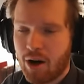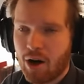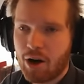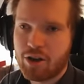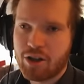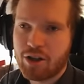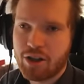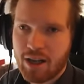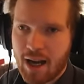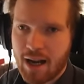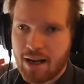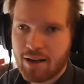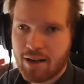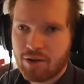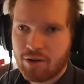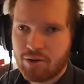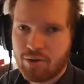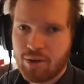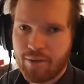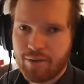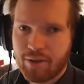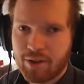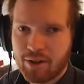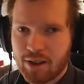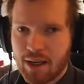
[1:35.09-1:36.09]
or chance to
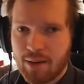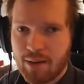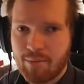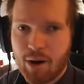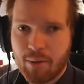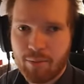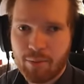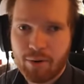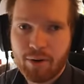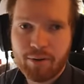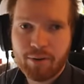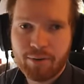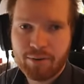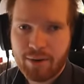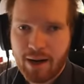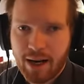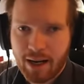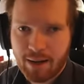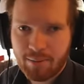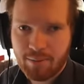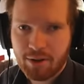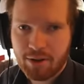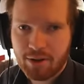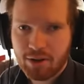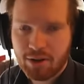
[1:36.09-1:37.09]
have the same number of
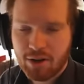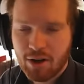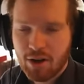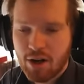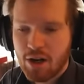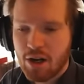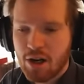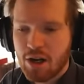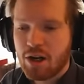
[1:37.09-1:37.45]
fragments.